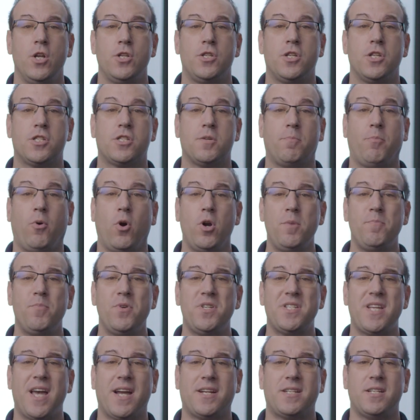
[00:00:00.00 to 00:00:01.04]
To support
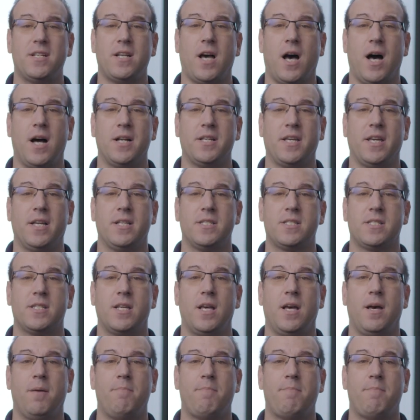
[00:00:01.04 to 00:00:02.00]
protected audience,